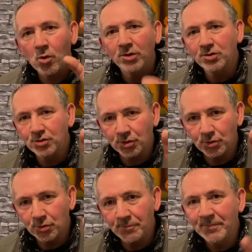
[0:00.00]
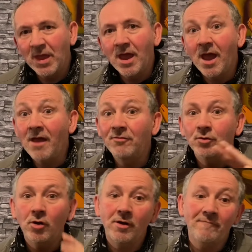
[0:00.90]
what you do if
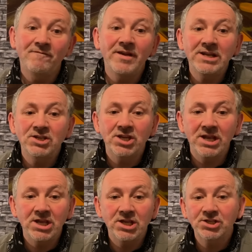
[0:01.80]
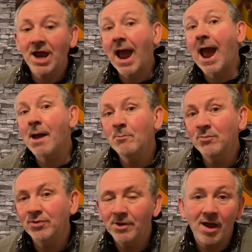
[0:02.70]
you've got a vintage
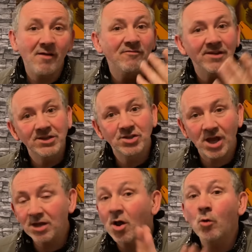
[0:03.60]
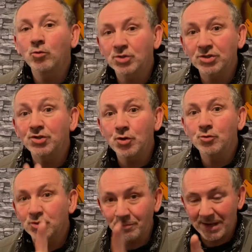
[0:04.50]
amp and, vin and old
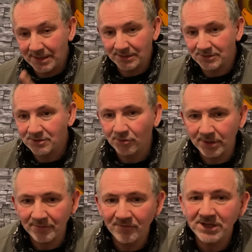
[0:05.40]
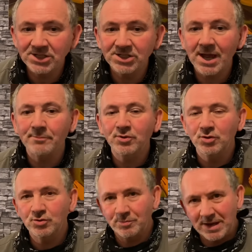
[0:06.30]
new speakers, sorry, vintage amp,
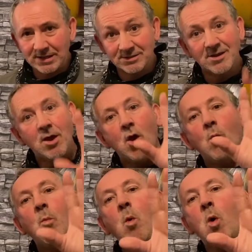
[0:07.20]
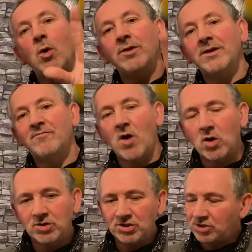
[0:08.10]
new speakers. What are the
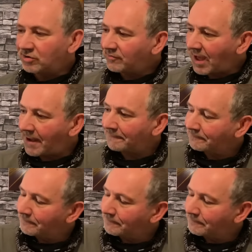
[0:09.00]
advantages of that?